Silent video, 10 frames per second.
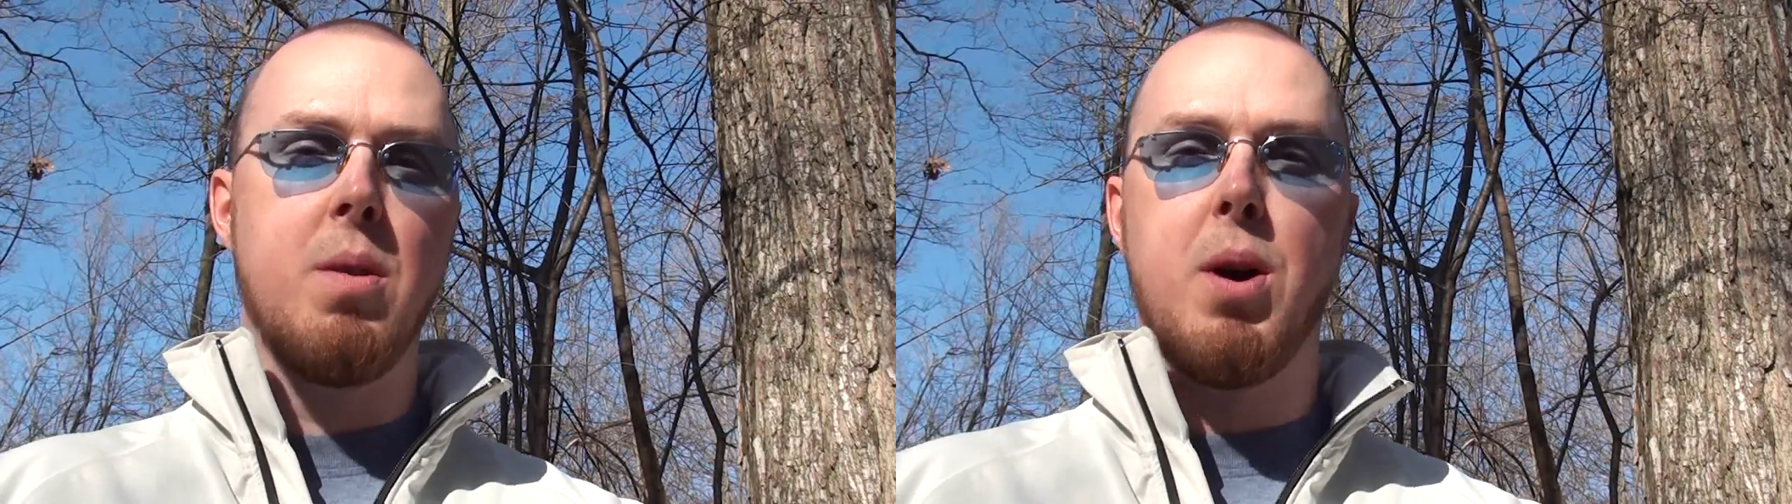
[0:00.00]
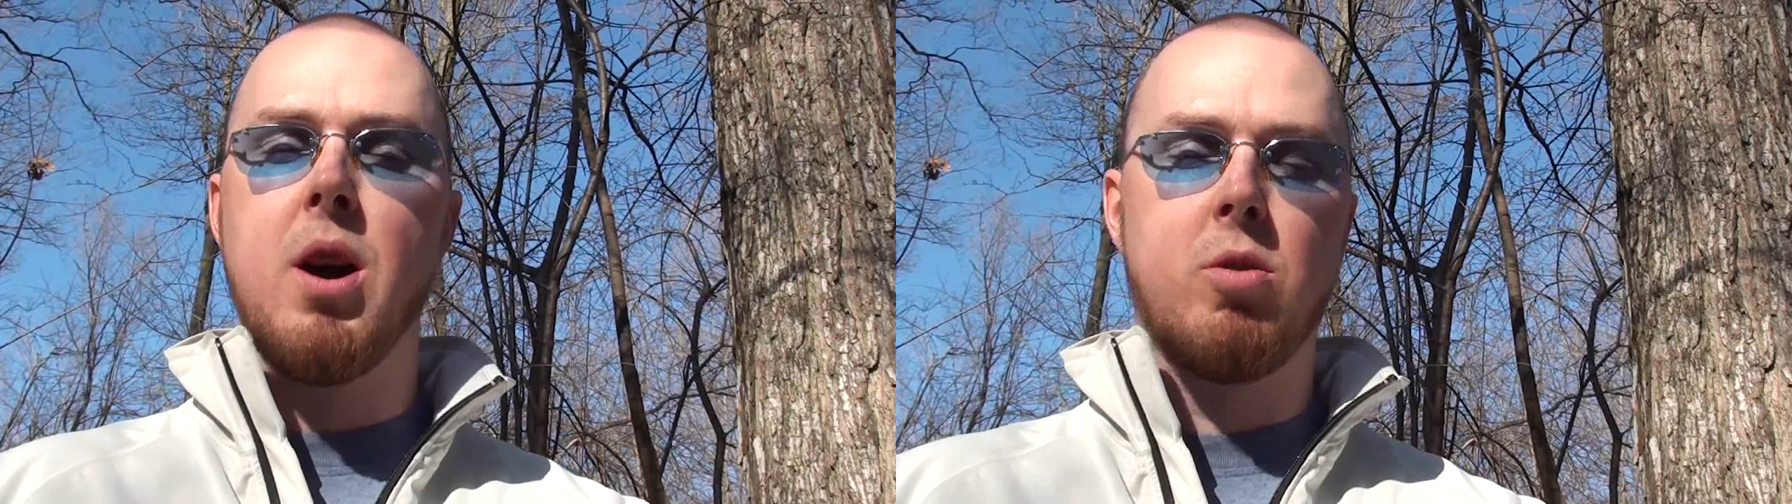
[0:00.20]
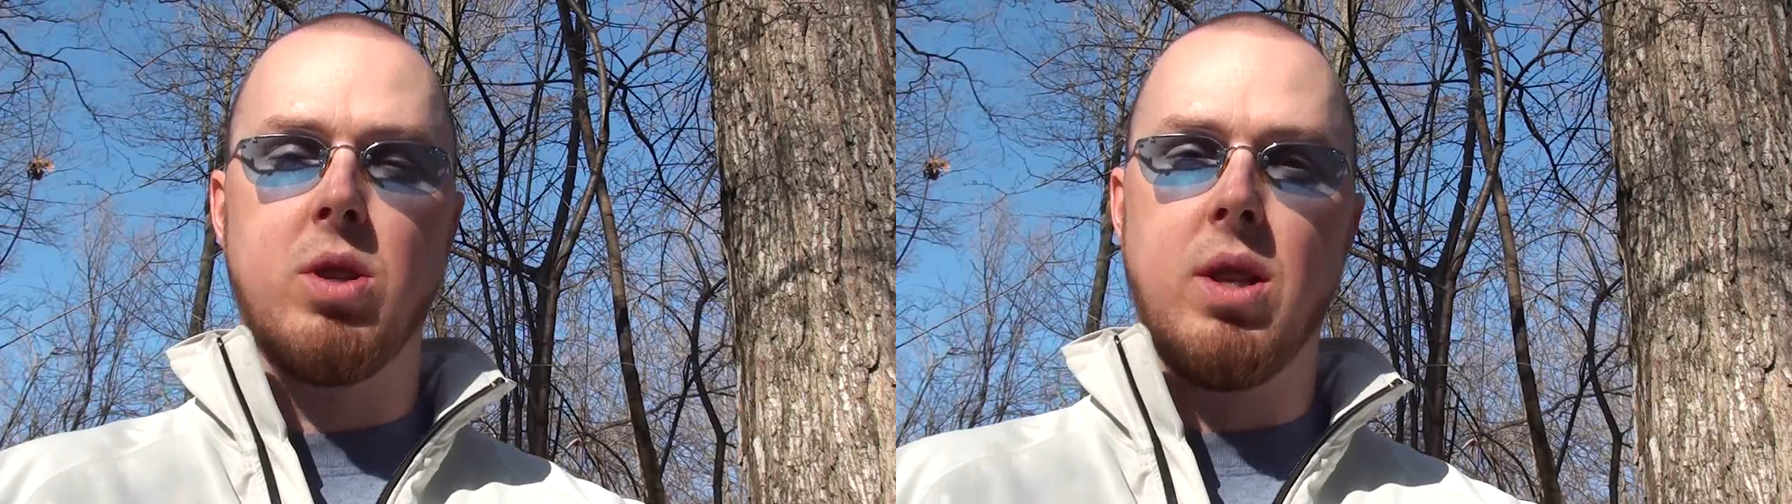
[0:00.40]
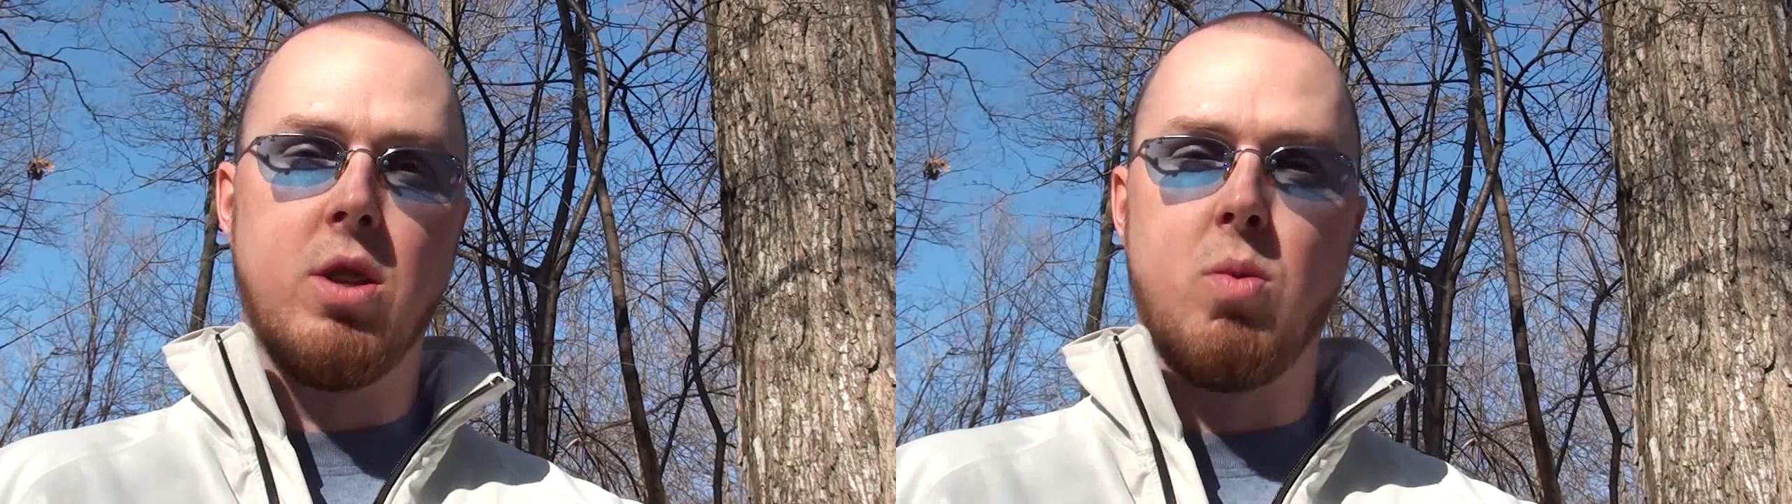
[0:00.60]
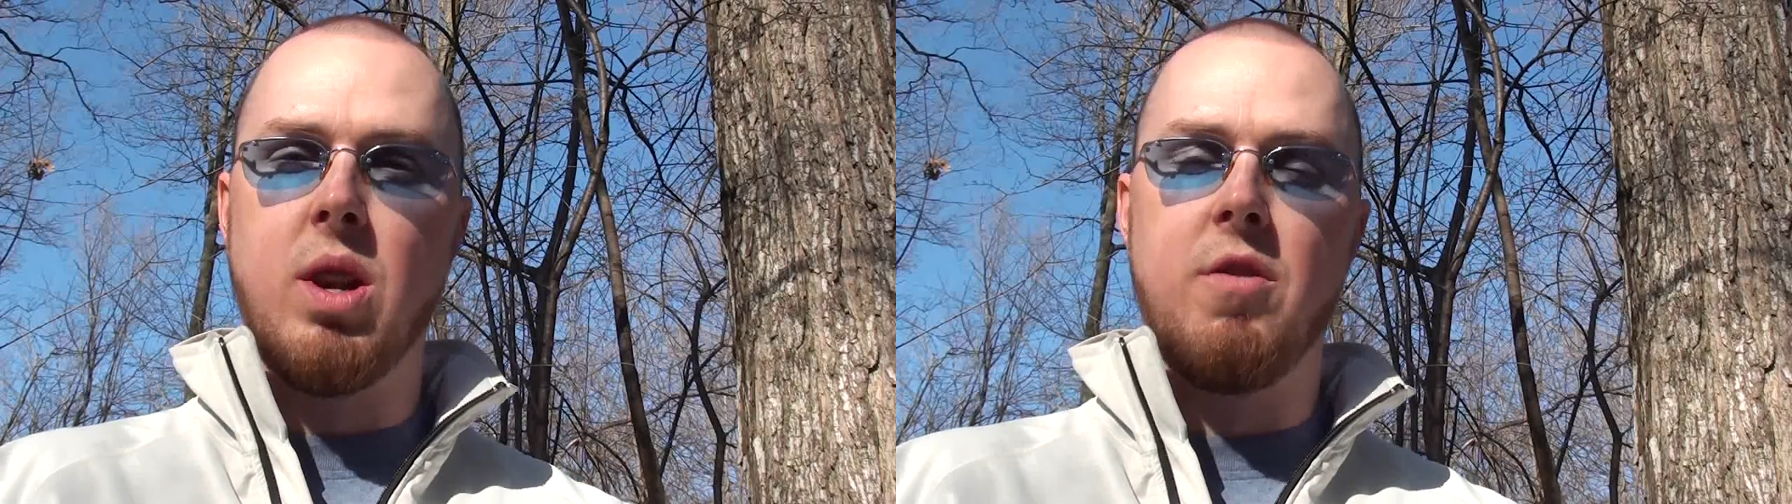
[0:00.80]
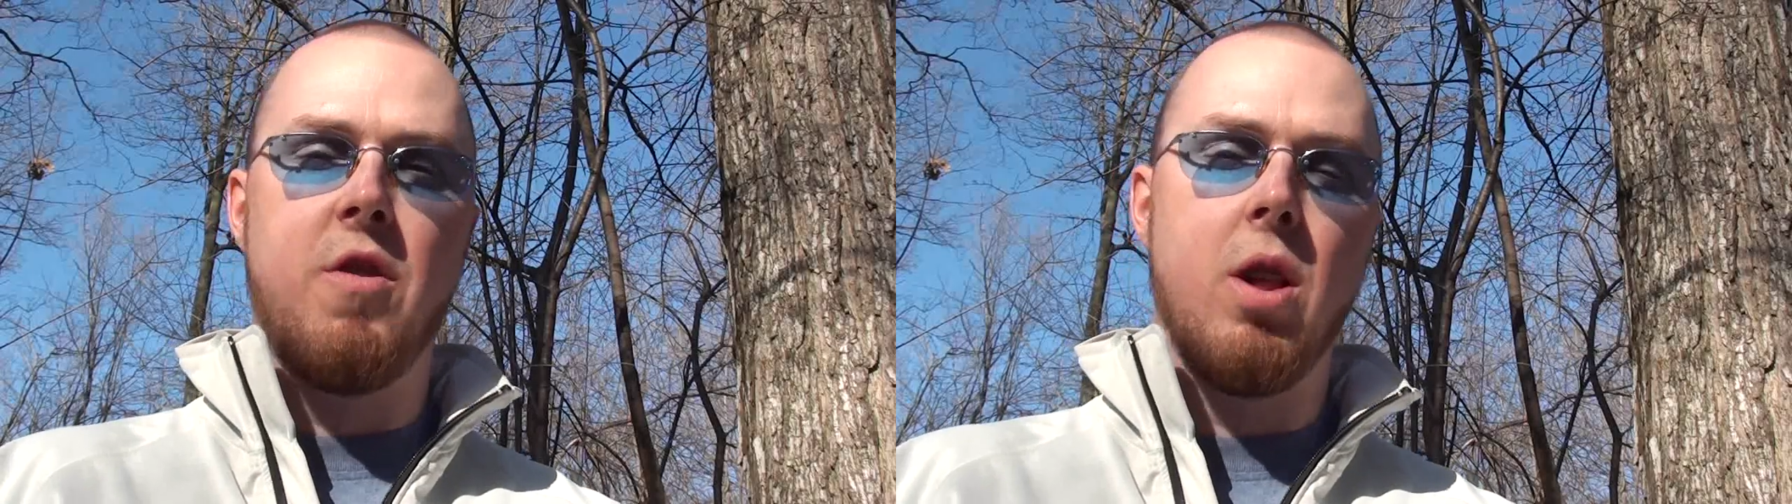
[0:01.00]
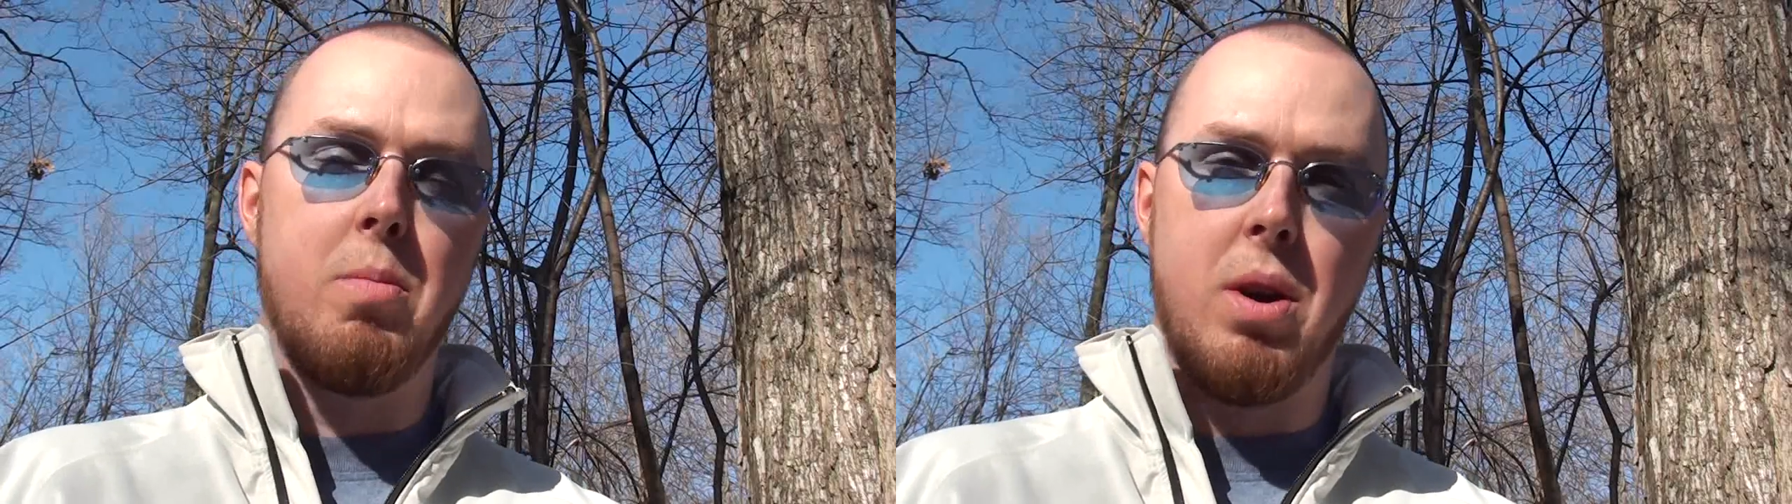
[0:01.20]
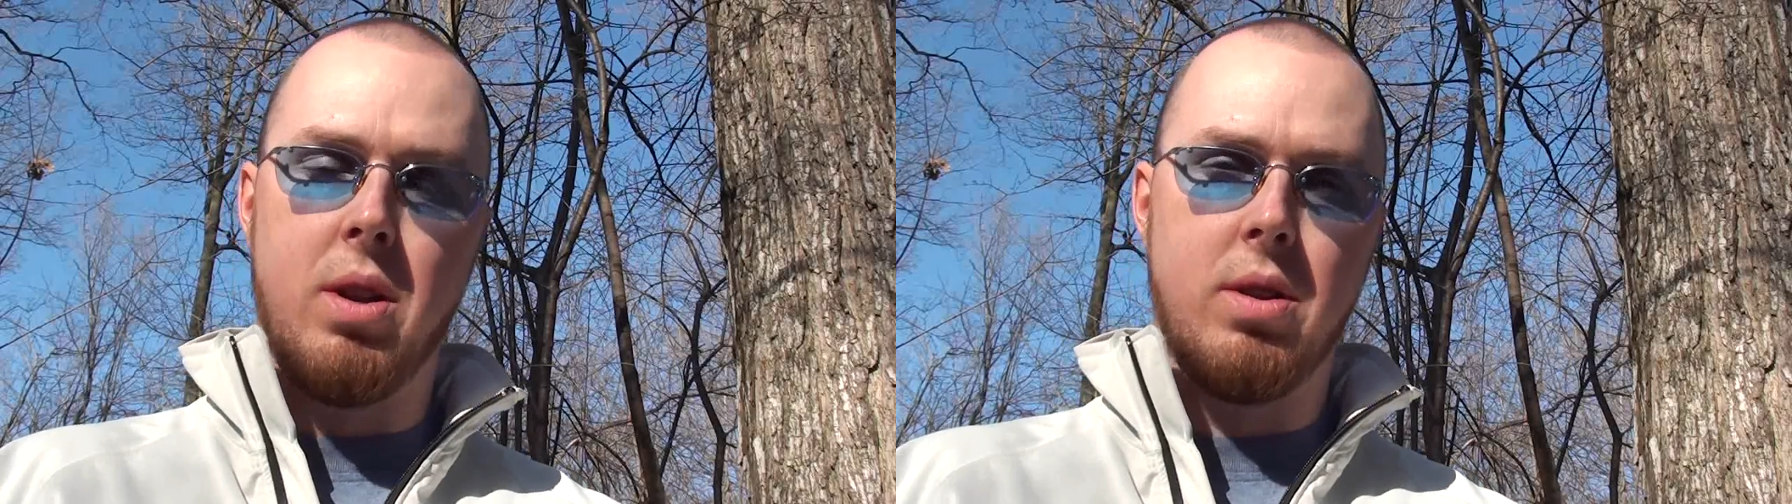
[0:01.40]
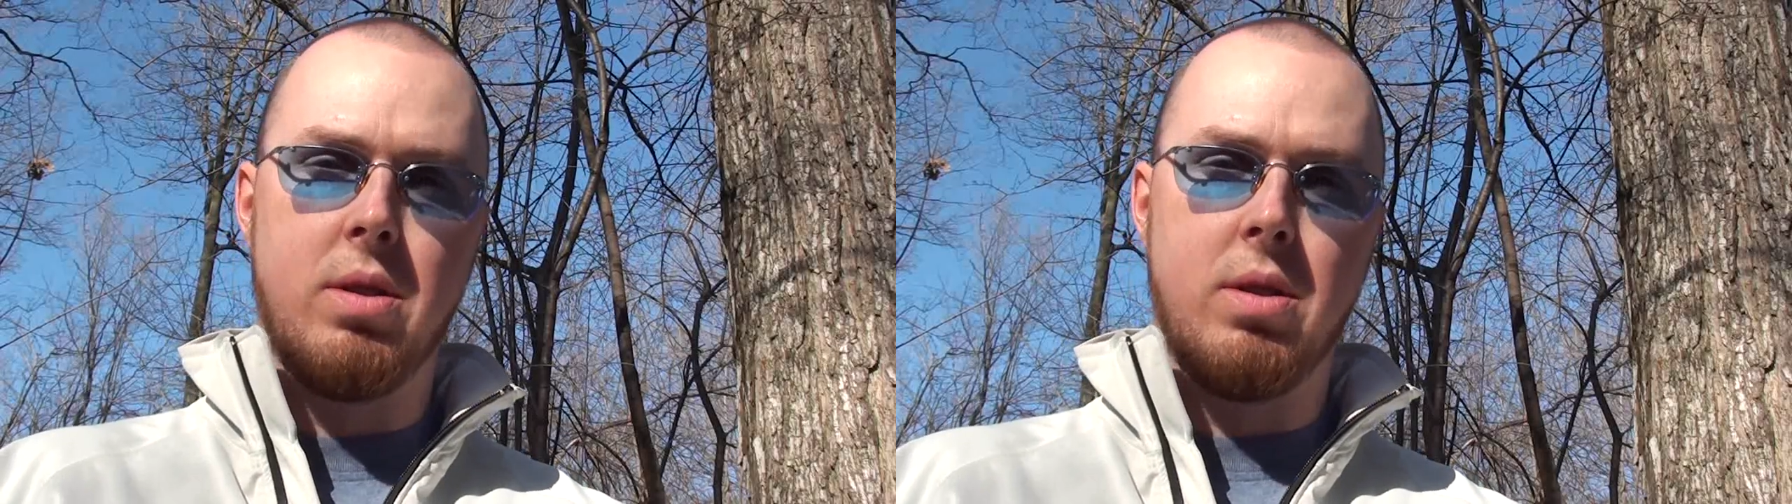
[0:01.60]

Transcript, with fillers: hypocrisy that's ready to fall upon